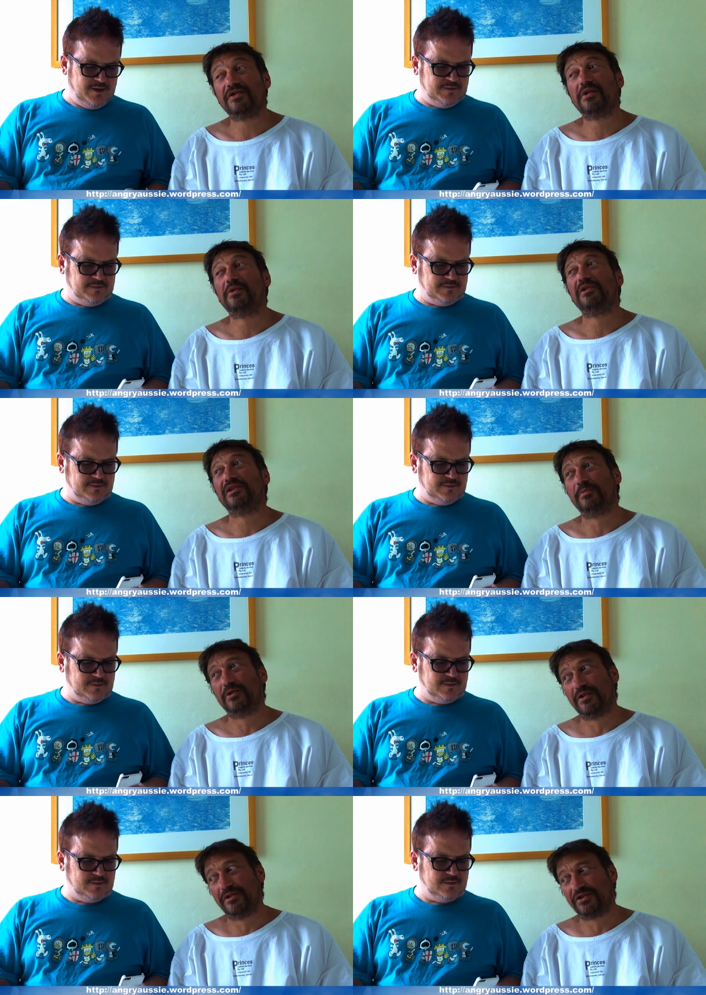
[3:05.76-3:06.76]
Speaker 1: hangs around with a little
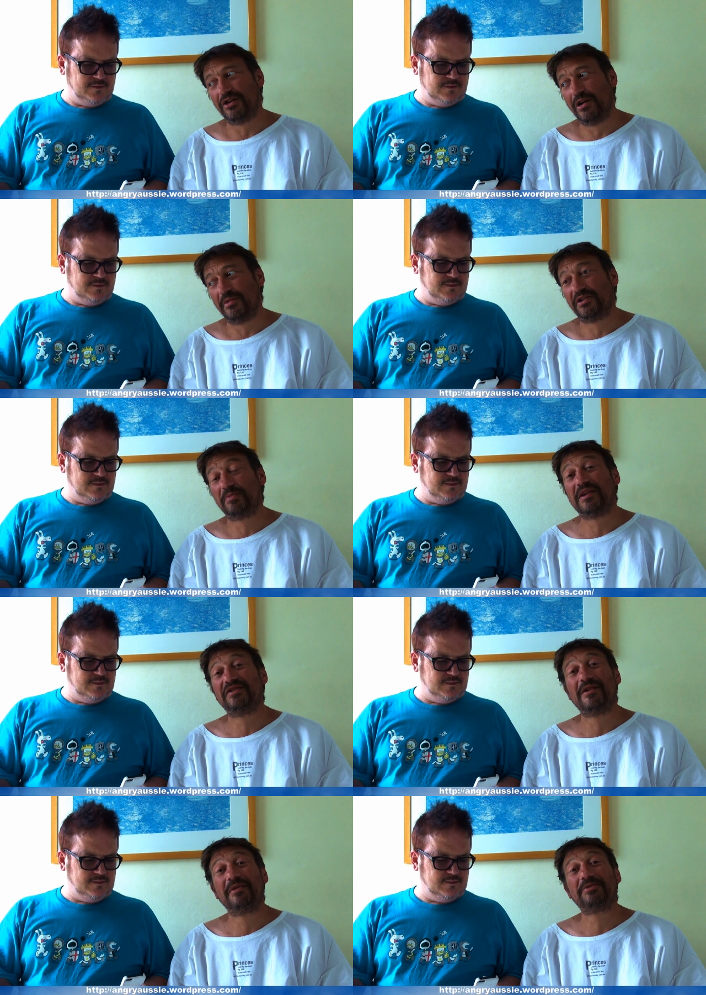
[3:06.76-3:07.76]
boy all the time, and it
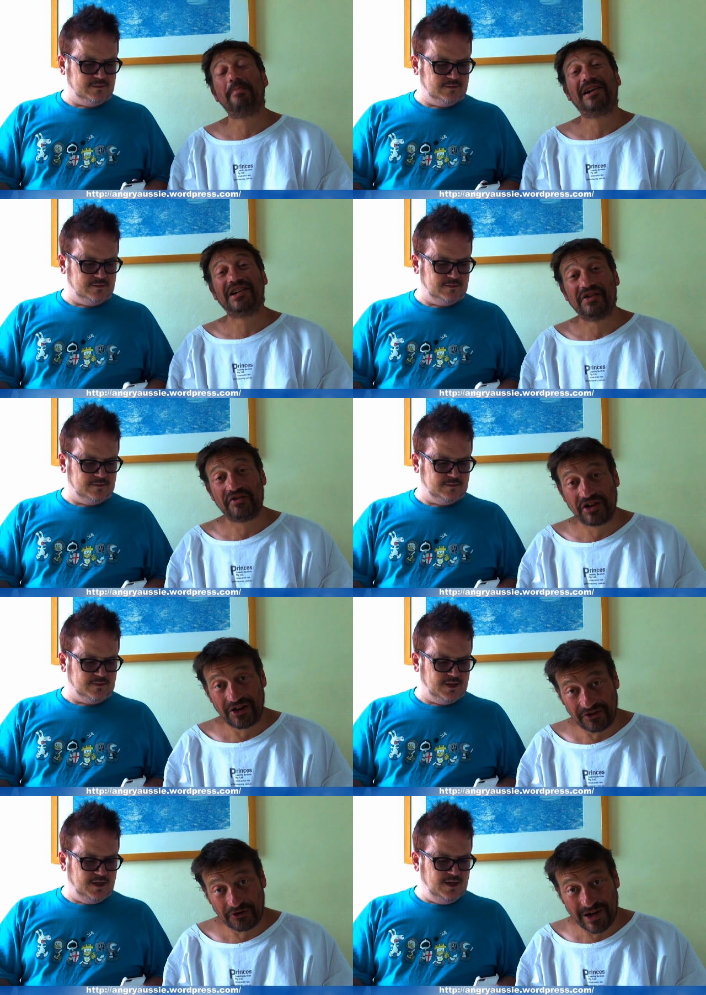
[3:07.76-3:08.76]
depends how much money you've
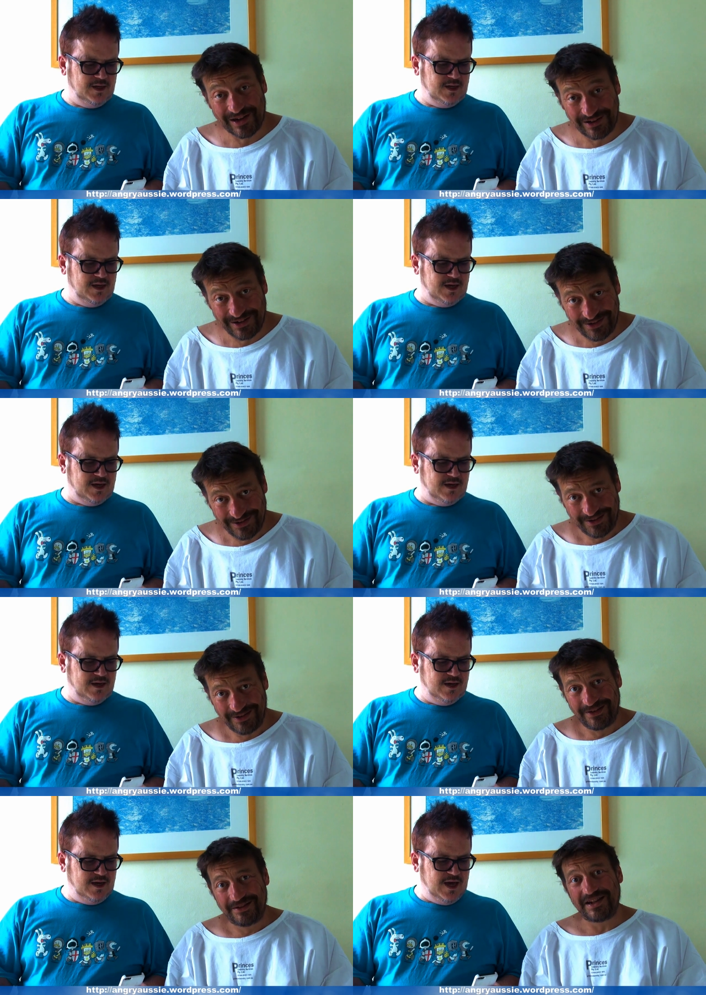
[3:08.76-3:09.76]
got, frankly. Yeah.
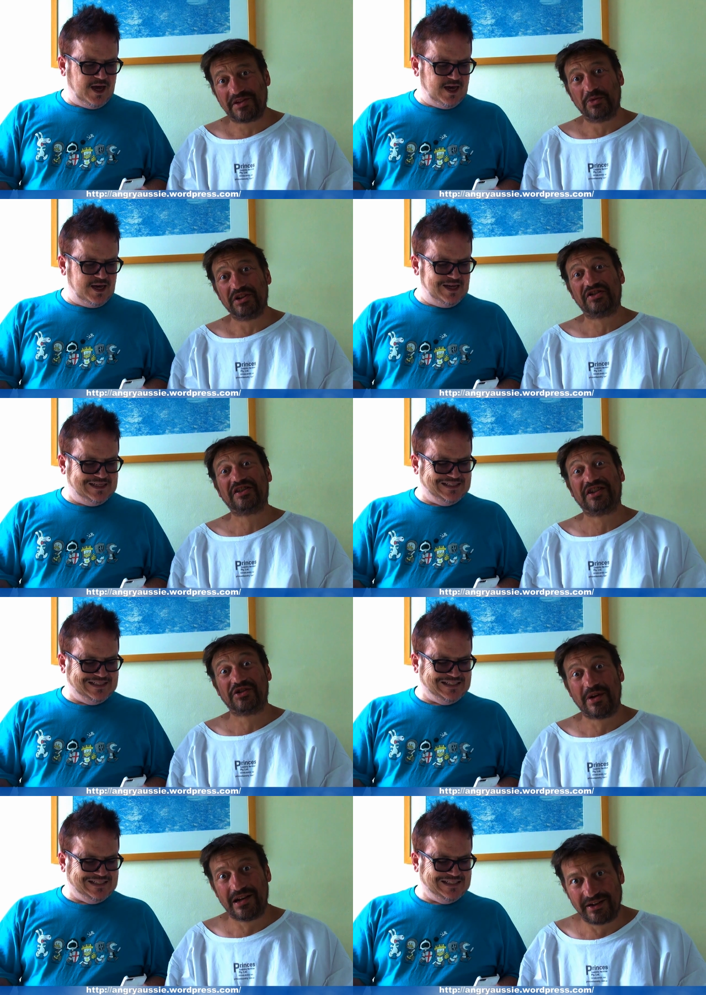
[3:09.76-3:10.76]
That's what and his
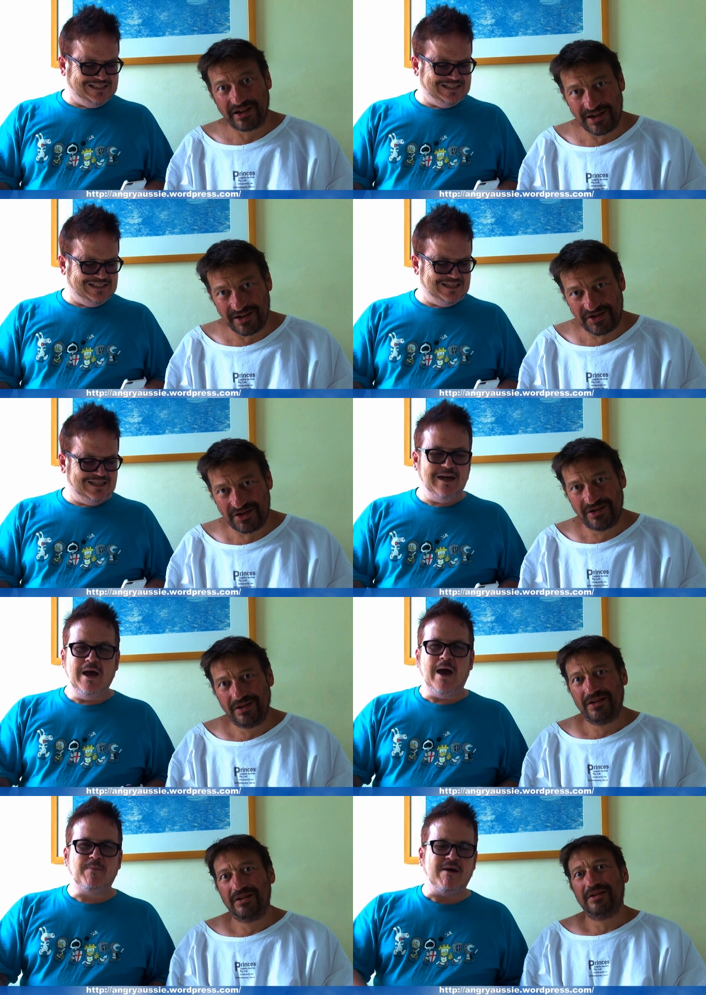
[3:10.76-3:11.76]
sexuality is.
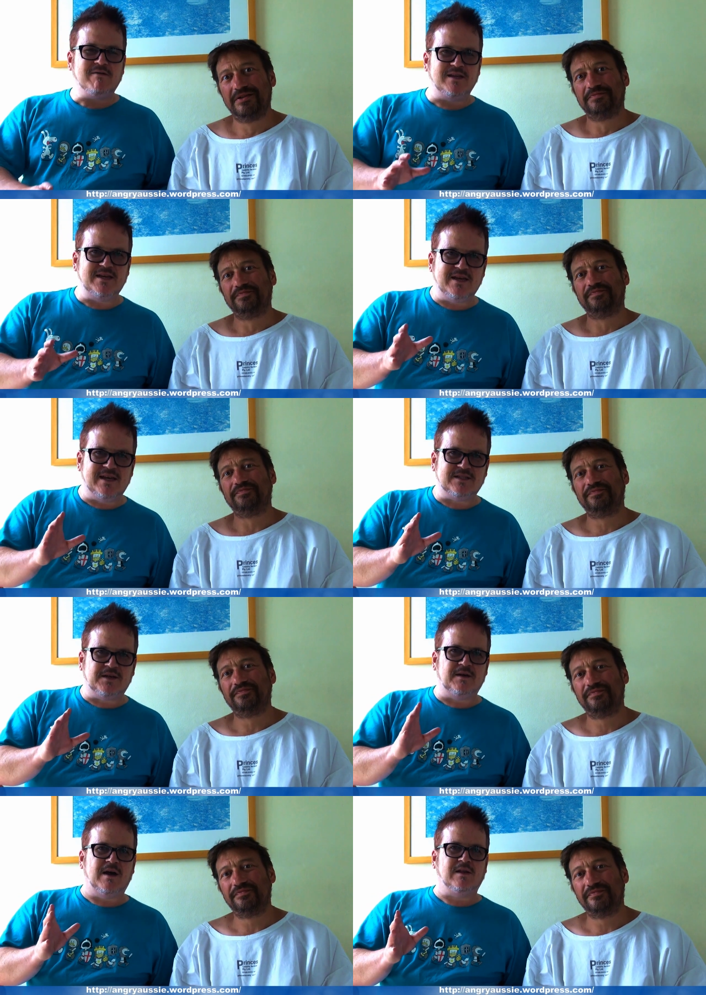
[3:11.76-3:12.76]
Speaker 2: Apparently, there's
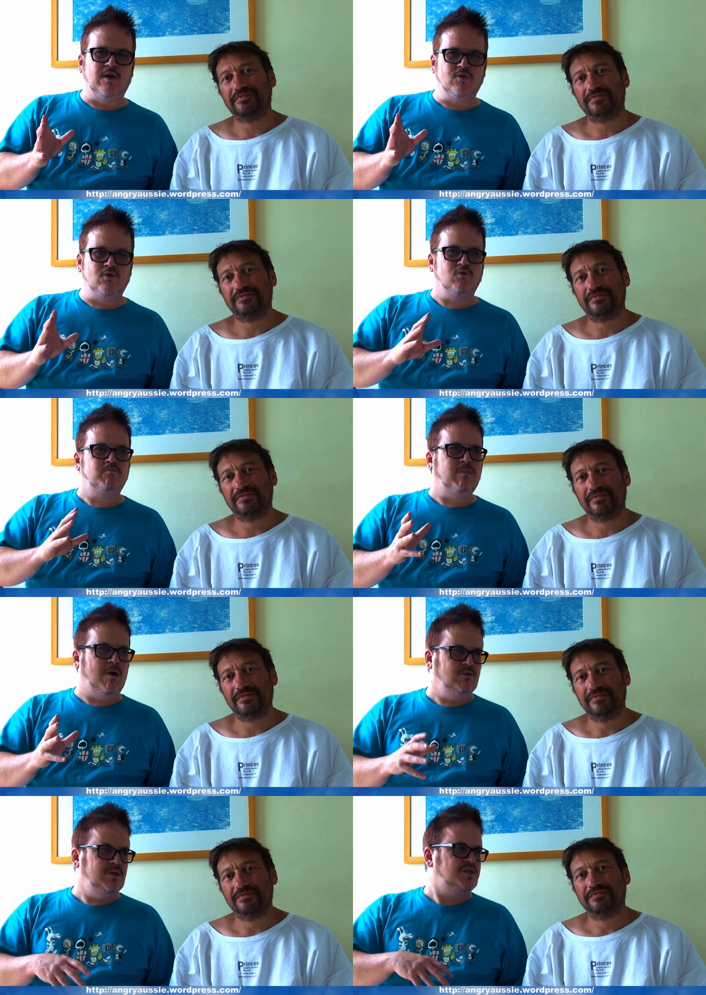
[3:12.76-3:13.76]
a, a local
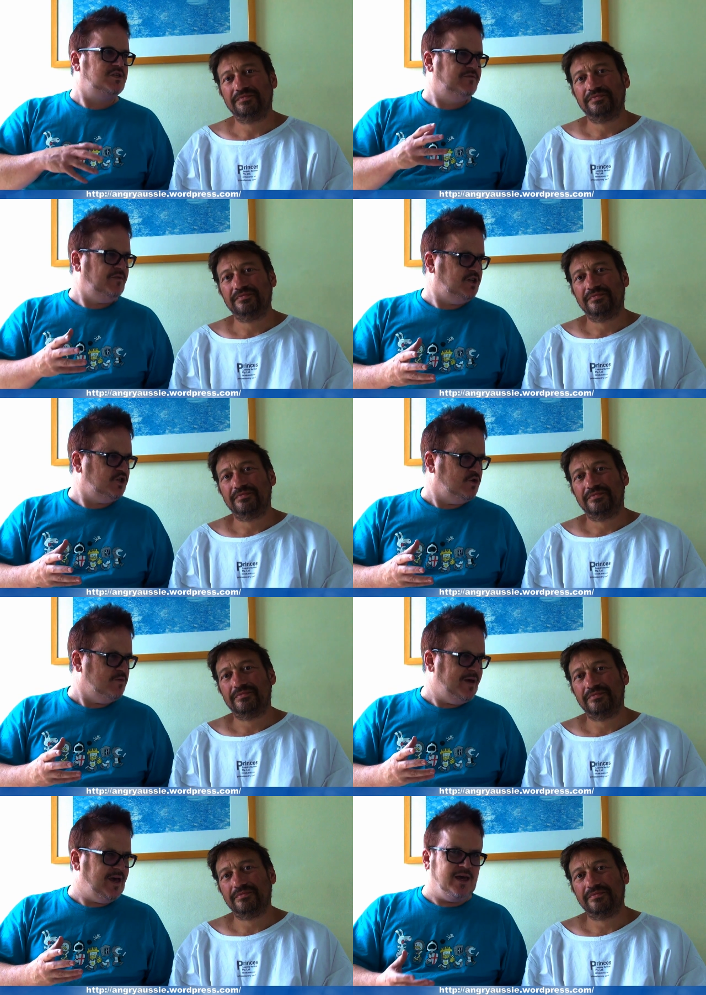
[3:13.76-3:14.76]
Polish fictional
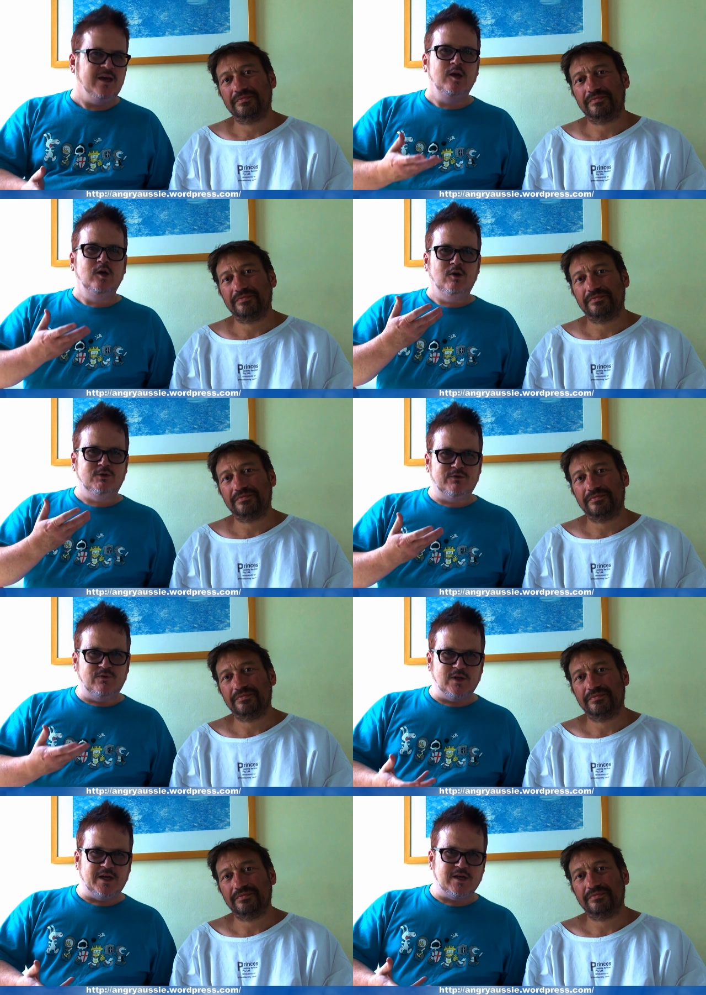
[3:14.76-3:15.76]
bear who's
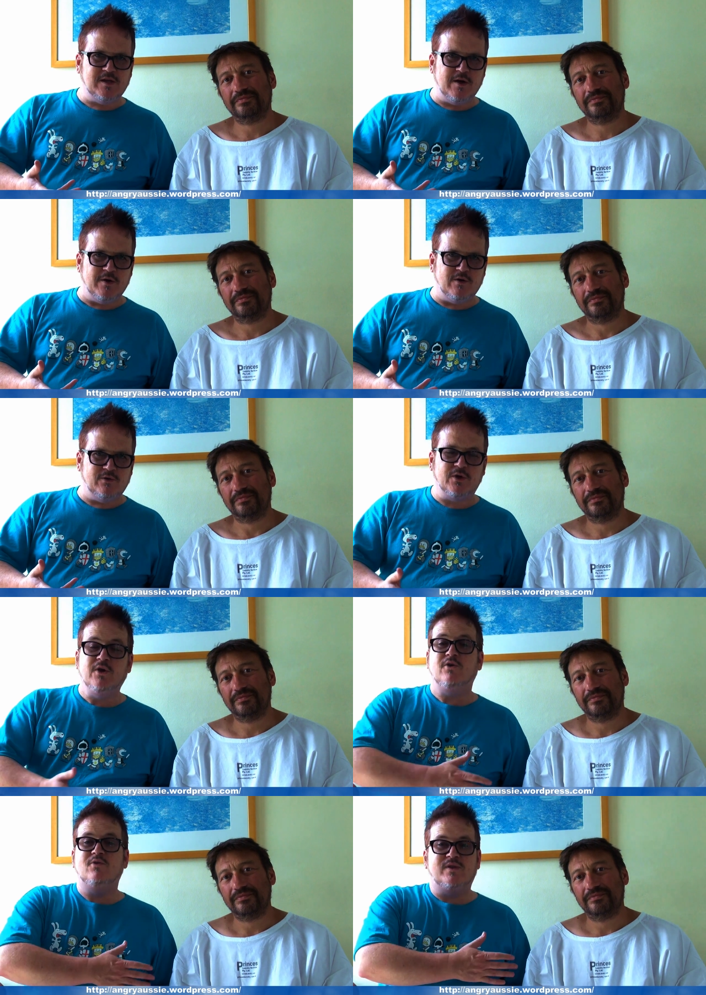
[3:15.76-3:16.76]
fully clothed,
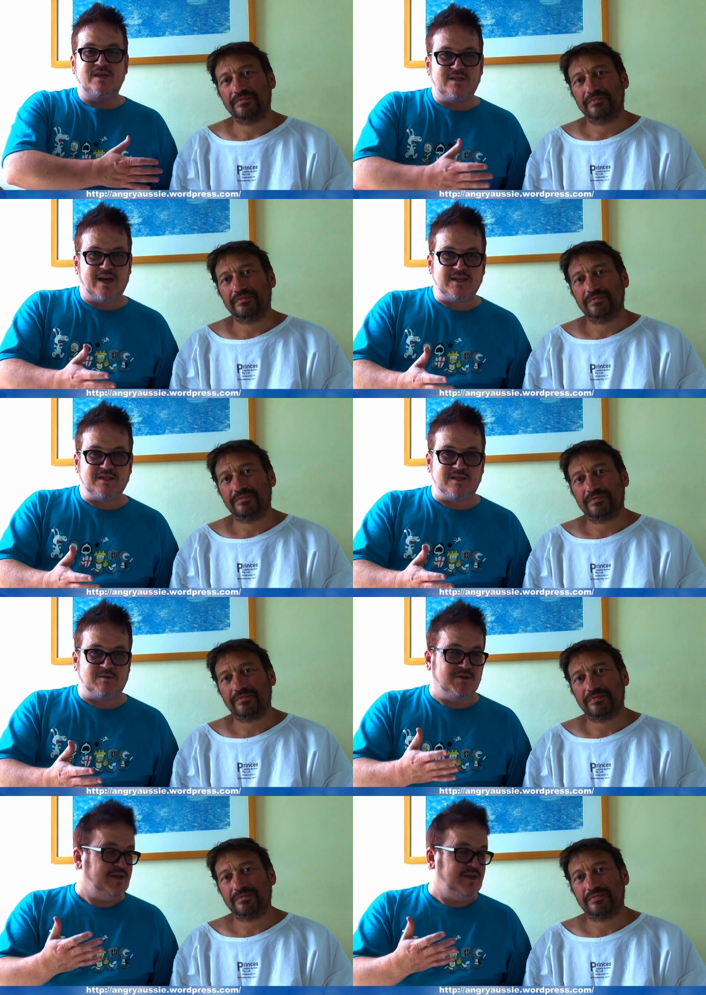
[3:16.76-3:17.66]
who these councillors